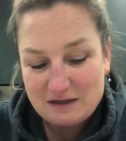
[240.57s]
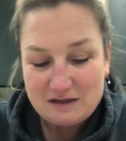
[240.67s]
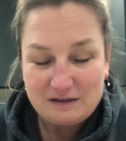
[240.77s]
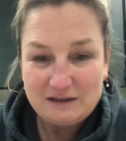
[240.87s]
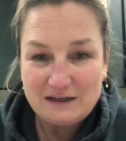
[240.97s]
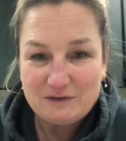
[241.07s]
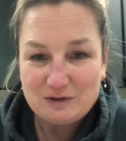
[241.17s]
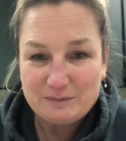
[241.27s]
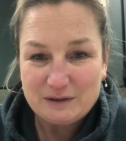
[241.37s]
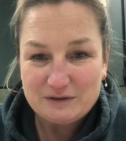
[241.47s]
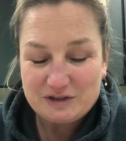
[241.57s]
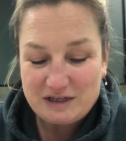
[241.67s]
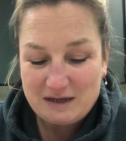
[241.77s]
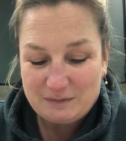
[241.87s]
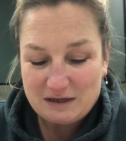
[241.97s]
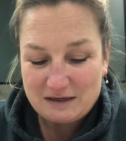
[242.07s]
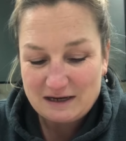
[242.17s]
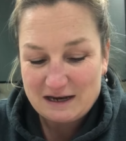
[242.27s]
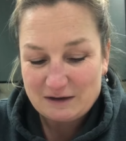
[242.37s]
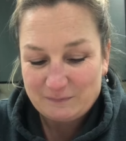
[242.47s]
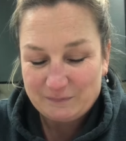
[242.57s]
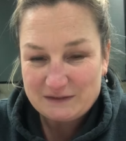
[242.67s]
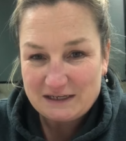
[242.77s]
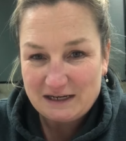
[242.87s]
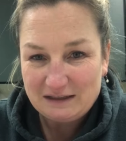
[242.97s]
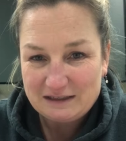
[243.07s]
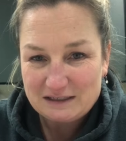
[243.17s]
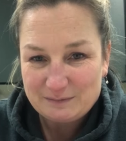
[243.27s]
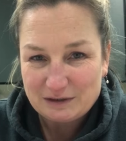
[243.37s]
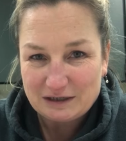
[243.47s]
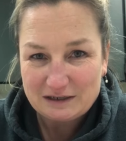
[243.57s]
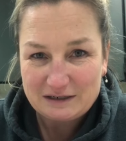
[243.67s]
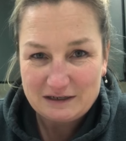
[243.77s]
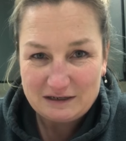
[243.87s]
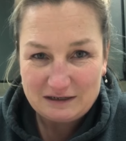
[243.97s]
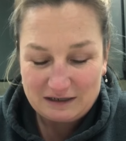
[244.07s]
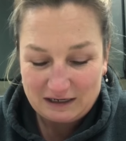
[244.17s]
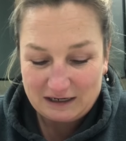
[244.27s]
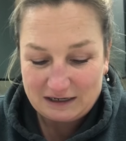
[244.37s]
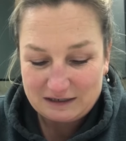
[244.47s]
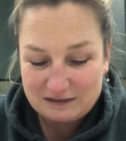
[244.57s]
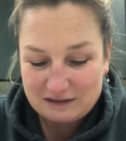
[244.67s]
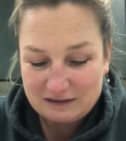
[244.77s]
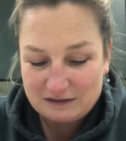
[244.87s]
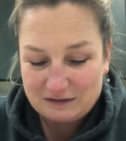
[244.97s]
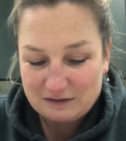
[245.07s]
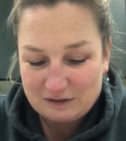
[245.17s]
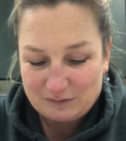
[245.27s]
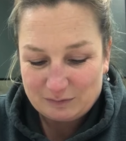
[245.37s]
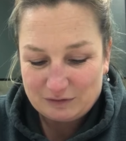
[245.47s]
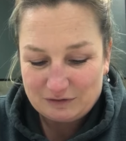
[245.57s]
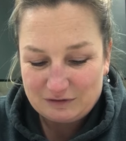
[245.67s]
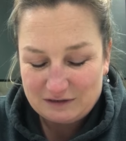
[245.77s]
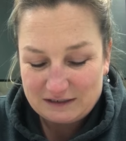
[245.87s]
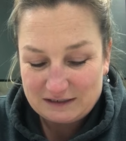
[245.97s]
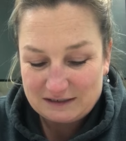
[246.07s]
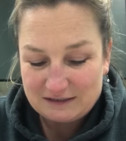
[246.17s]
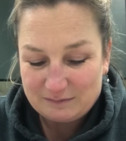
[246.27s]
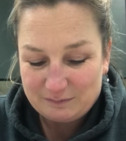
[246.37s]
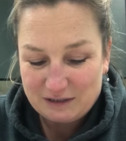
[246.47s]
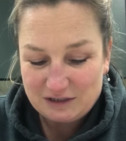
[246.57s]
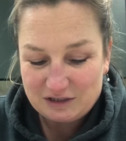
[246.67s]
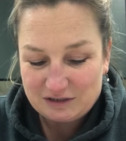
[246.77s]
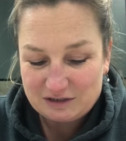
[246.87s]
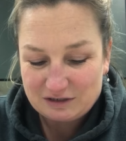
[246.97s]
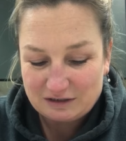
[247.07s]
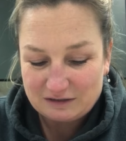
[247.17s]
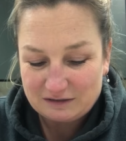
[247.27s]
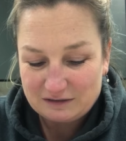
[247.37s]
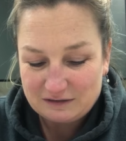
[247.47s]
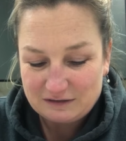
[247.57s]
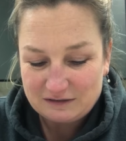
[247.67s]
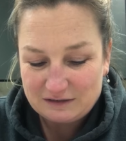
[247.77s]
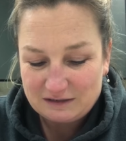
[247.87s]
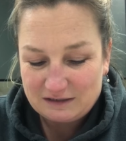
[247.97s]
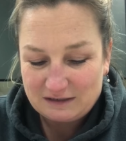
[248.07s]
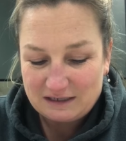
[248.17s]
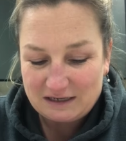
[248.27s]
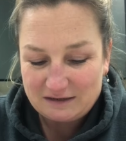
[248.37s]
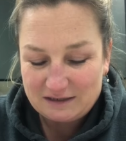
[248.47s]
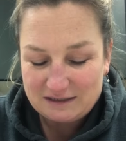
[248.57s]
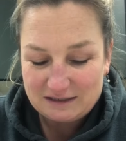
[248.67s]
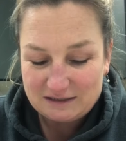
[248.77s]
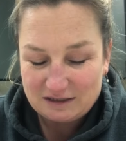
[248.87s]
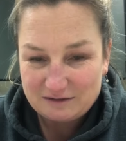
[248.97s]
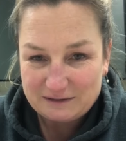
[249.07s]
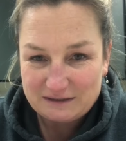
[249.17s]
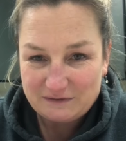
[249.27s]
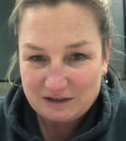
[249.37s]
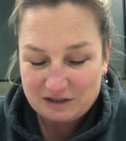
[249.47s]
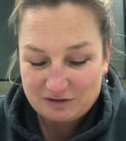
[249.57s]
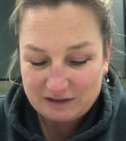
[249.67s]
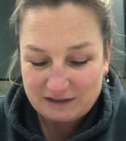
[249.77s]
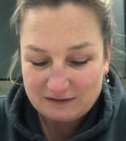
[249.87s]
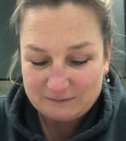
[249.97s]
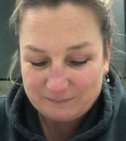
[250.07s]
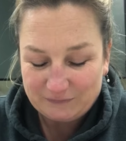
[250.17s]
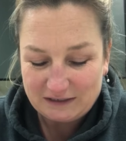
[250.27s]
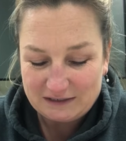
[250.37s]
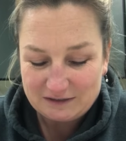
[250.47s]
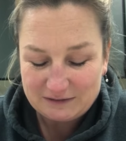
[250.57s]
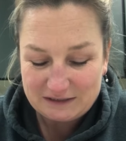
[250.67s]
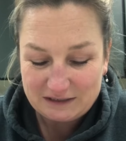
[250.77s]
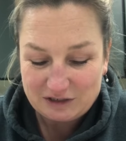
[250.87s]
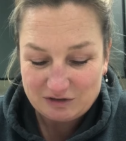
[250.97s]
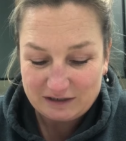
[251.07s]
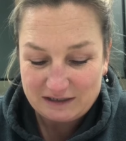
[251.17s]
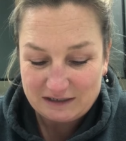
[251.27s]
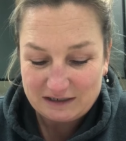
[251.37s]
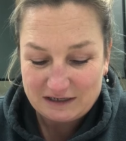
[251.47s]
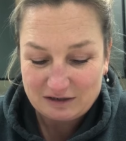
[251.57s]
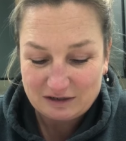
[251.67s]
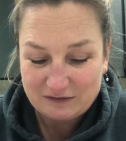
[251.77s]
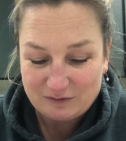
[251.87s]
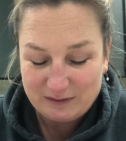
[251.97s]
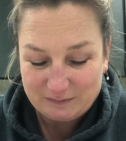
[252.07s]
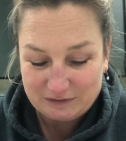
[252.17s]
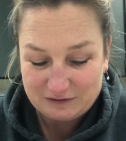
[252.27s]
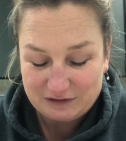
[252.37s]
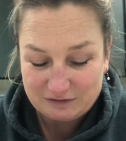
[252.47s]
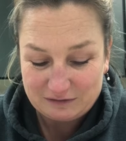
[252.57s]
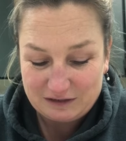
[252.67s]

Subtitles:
you have a little bowl shape. Now take this part and pull this, pinch and turn. Now this is always very tricky. Okay, it's always kind of tricky and kind of hard for people to do.